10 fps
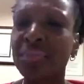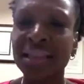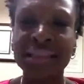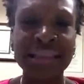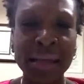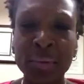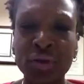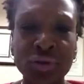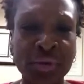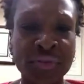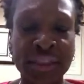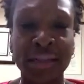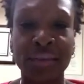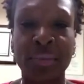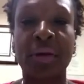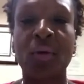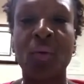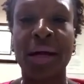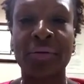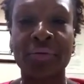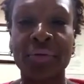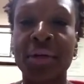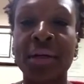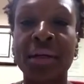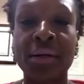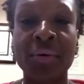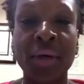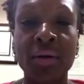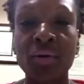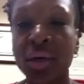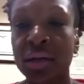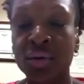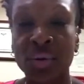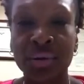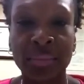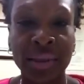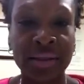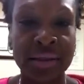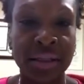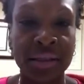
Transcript: The same is true if it's a husband and a wife. Okay, you get into a domestic